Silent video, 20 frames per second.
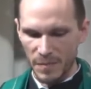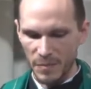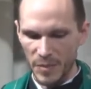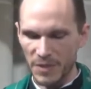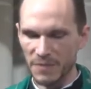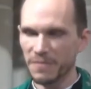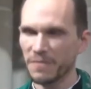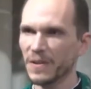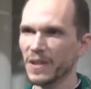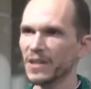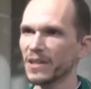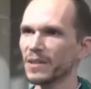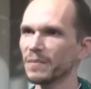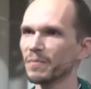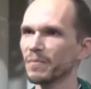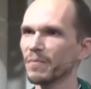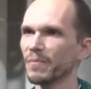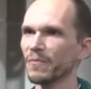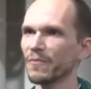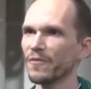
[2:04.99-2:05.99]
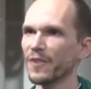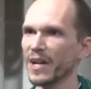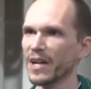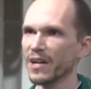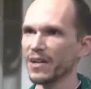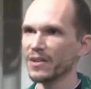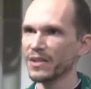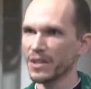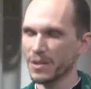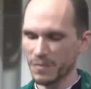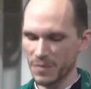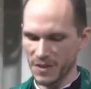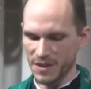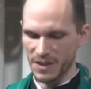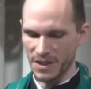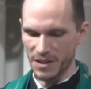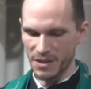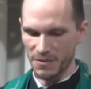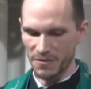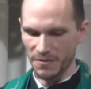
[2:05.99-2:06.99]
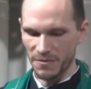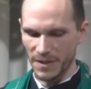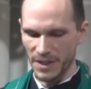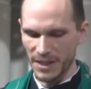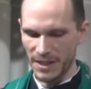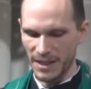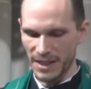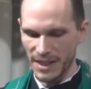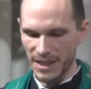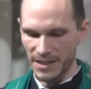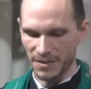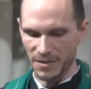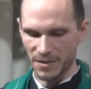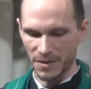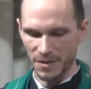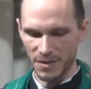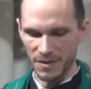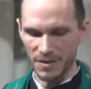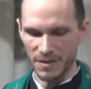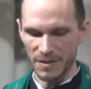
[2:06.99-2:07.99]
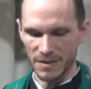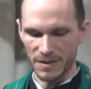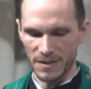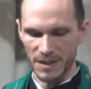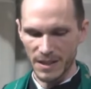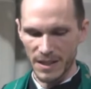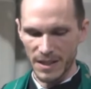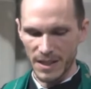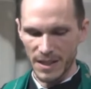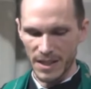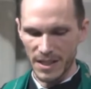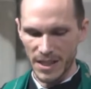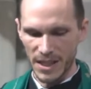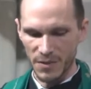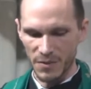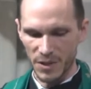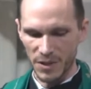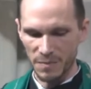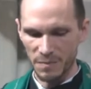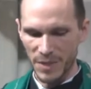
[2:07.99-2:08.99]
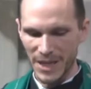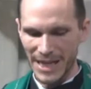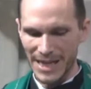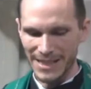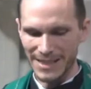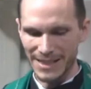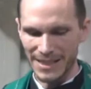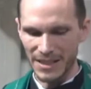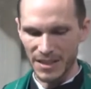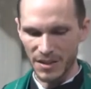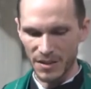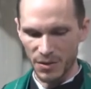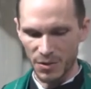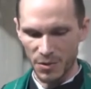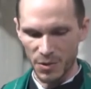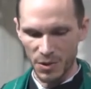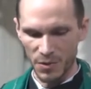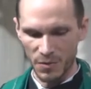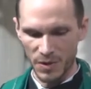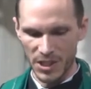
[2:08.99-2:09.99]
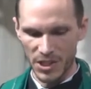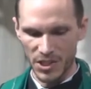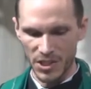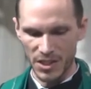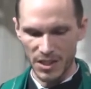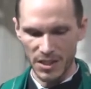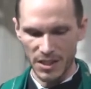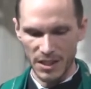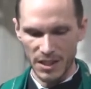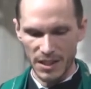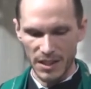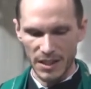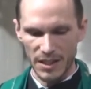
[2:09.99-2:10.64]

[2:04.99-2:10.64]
But Philip found himself at Azotus, and he was passing through the region.